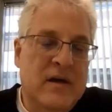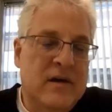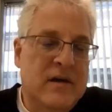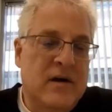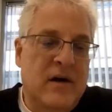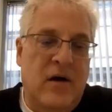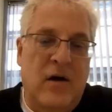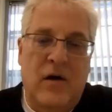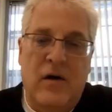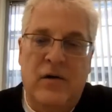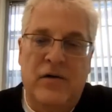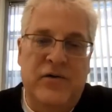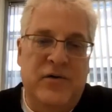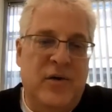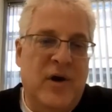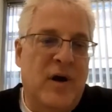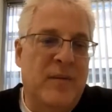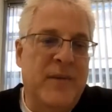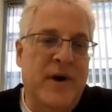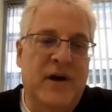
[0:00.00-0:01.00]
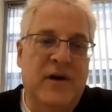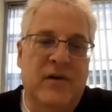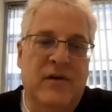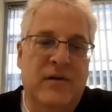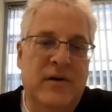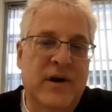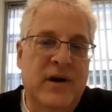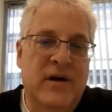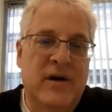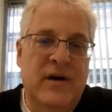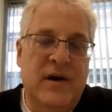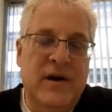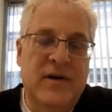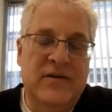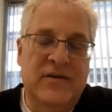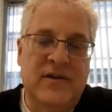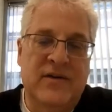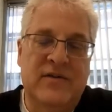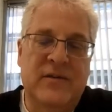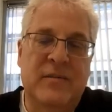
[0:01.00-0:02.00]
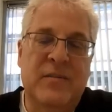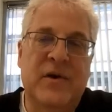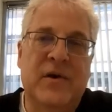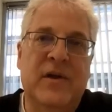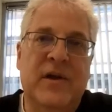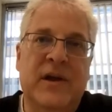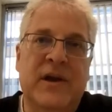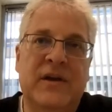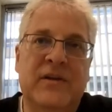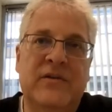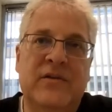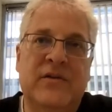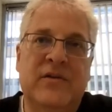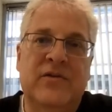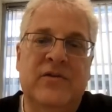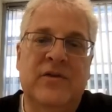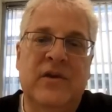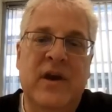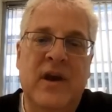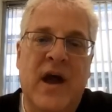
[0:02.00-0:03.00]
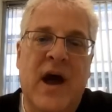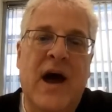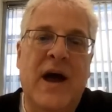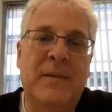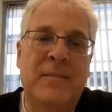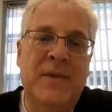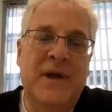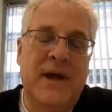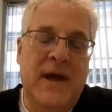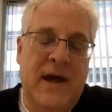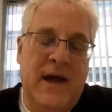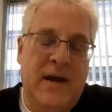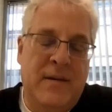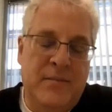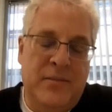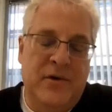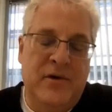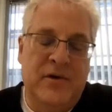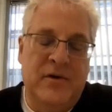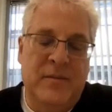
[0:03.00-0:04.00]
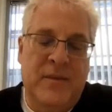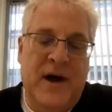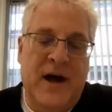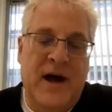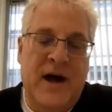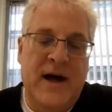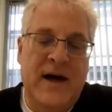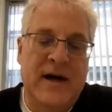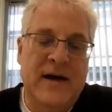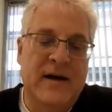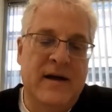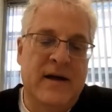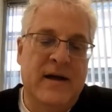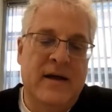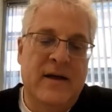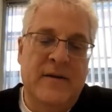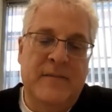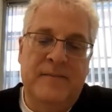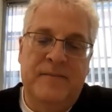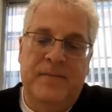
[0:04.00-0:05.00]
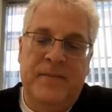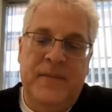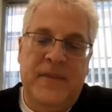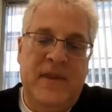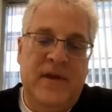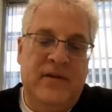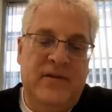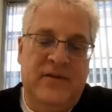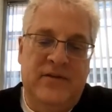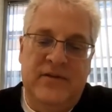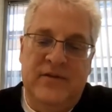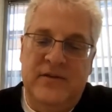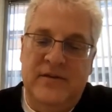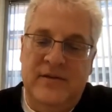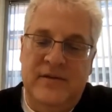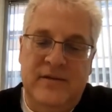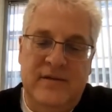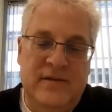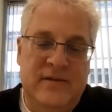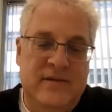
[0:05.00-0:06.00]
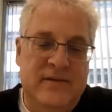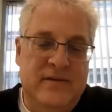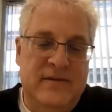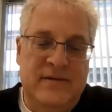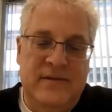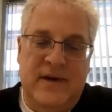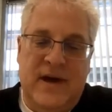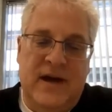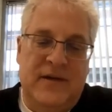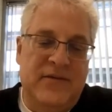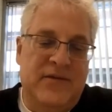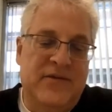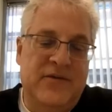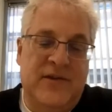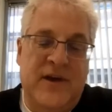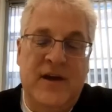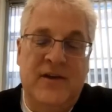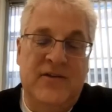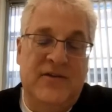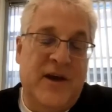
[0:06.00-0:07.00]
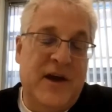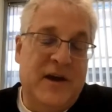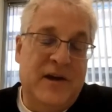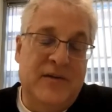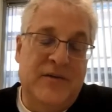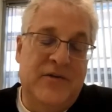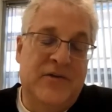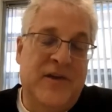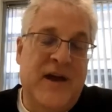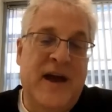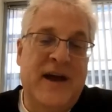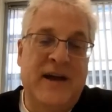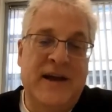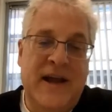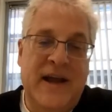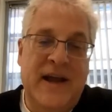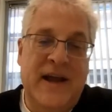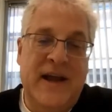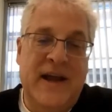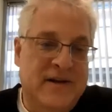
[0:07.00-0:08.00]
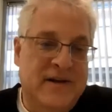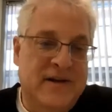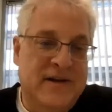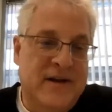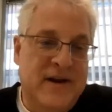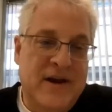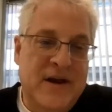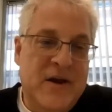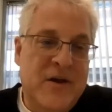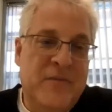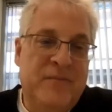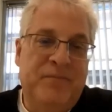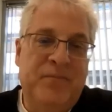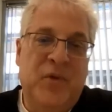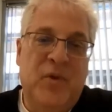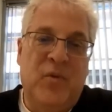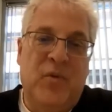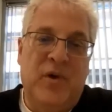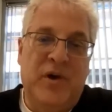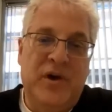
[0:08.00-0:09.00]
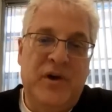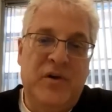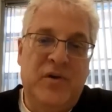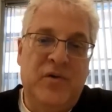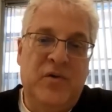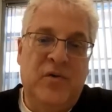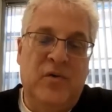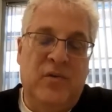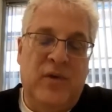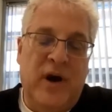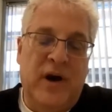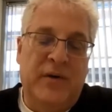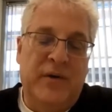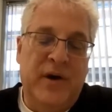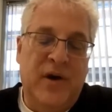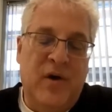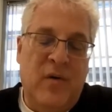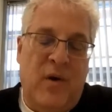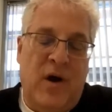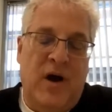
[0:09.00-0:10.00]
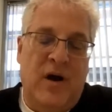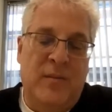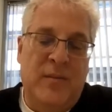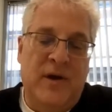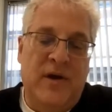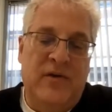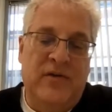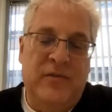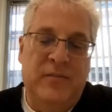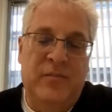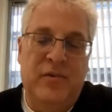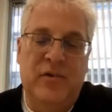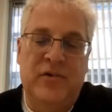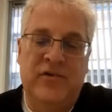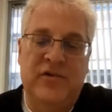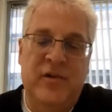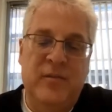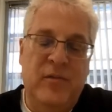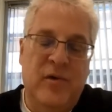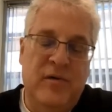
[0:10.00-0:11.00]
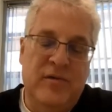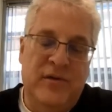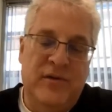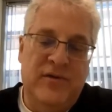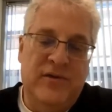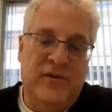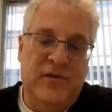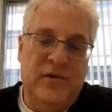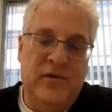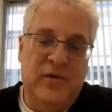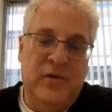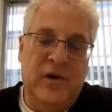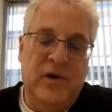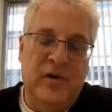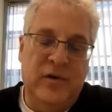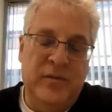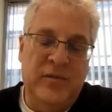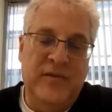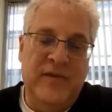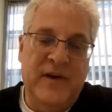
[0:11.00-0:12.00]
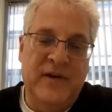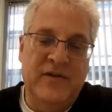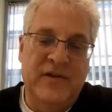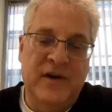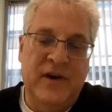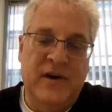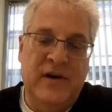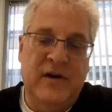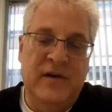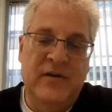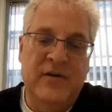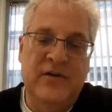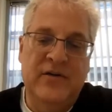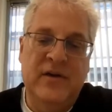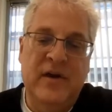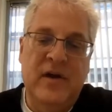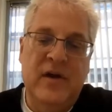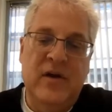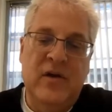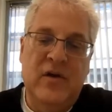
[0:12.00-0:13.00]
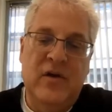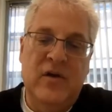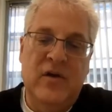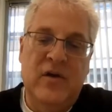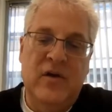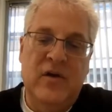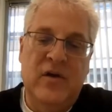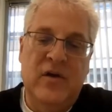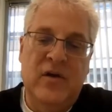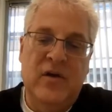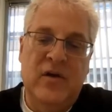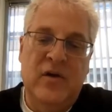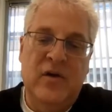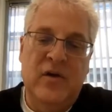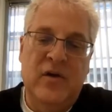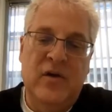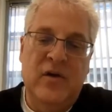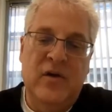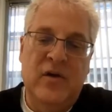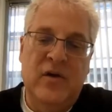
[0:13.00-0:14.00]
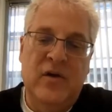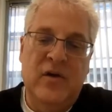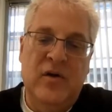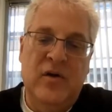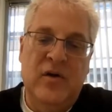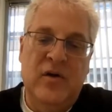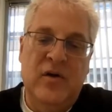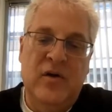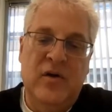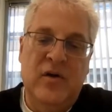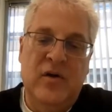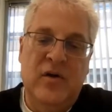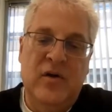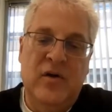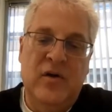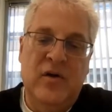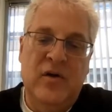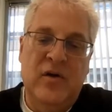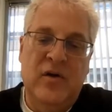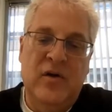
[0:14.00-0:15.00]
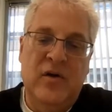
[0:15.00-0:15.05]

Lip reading: all throughout my career, is this ability to not be hampered by this kind of cycle of stagnation, where you write requirements, push them over to a group of engineers who then take 18